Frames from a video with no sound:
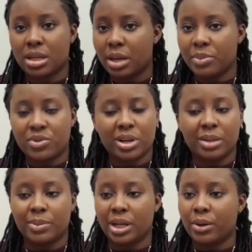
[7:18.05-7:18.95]
It can be
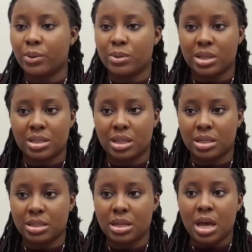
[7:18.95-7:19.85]
triggered by all these
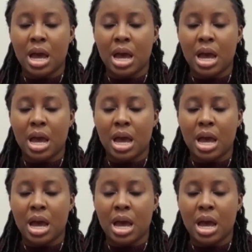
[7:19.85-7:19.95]
things.